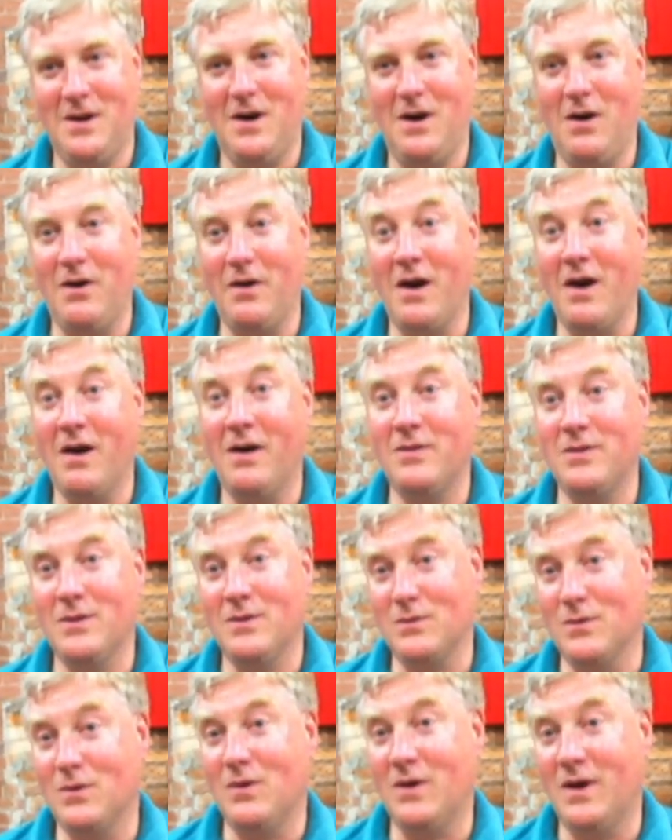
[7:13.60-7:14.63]
on art
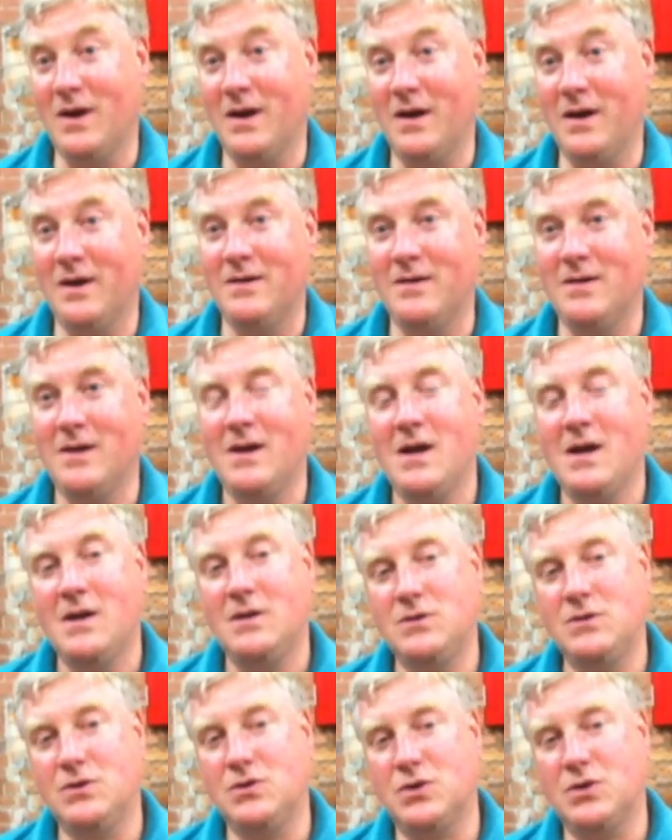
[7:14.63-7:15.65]
that's all art,
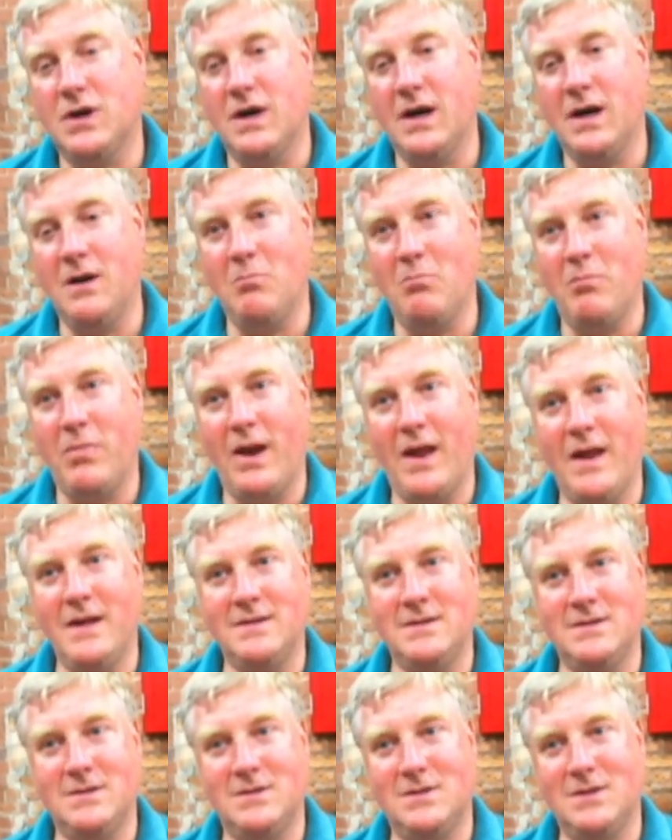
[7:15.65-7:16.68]
to try and
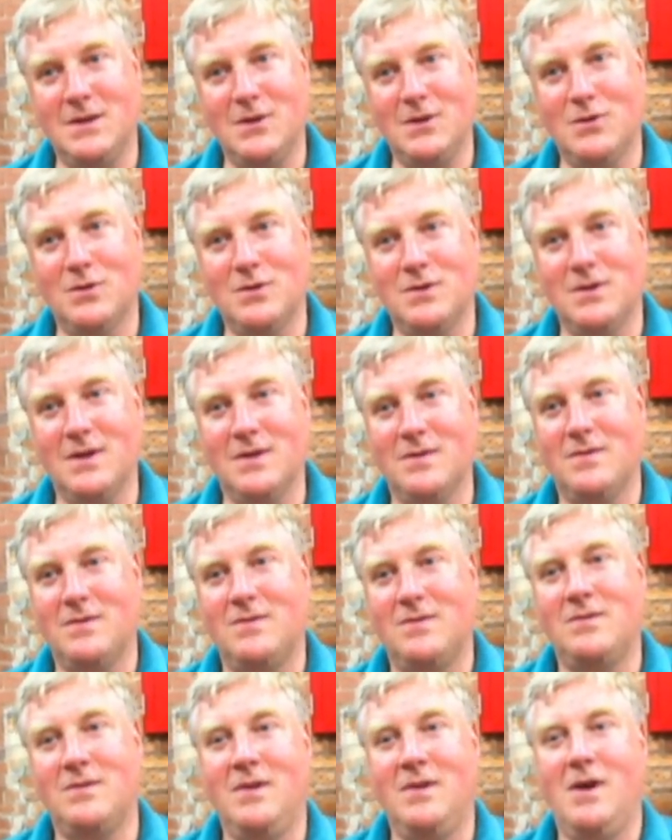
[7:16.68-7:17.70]
blend the
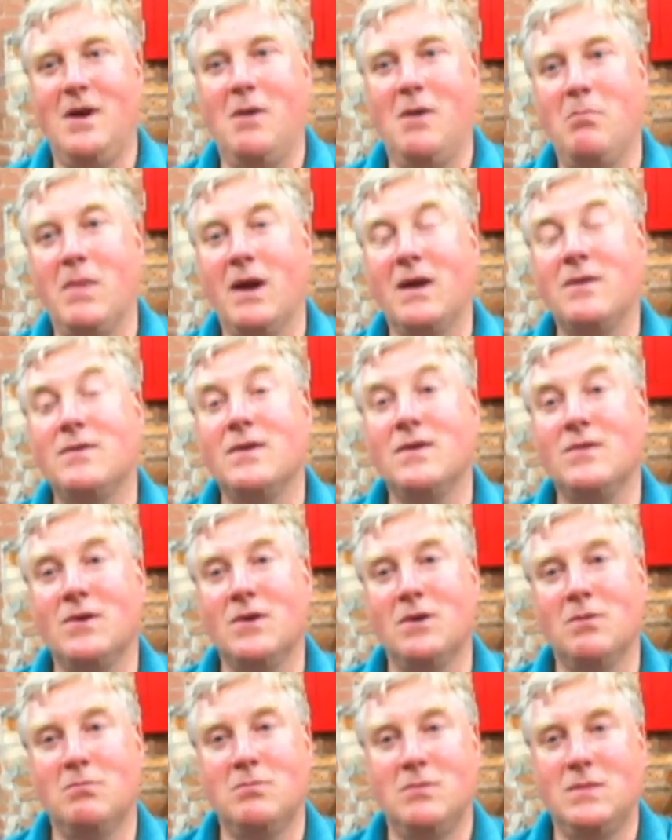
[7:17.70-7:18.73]
audience and mix it up.